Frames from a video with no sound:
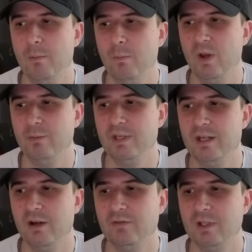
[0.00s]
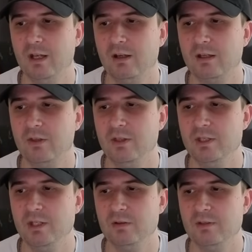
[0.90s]
Let me know if you like the
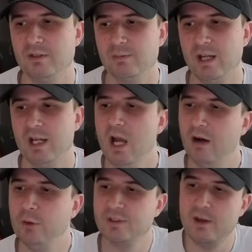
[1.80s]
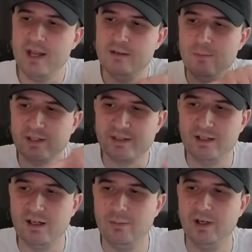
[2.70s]
new display. I've also hidden my
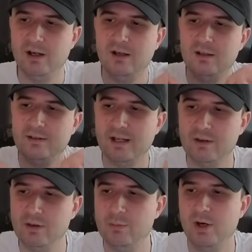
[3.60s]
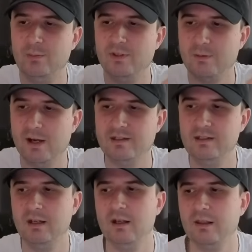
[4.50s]
start bar down at the bottom as well. I
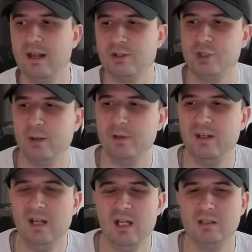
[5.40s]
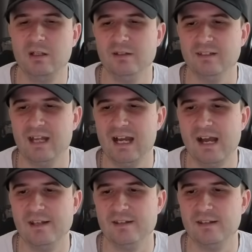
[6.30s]
didn't like that showing because it
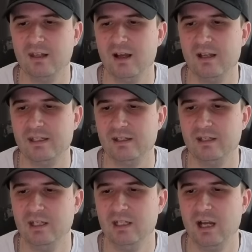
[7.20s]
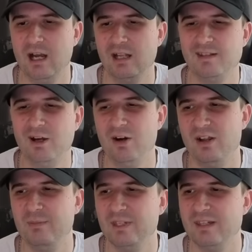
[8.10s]
had like
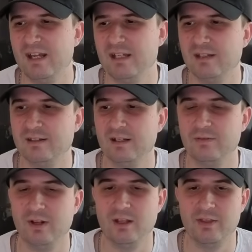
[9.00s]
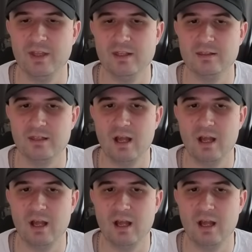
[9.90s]
time and date and stuff like this.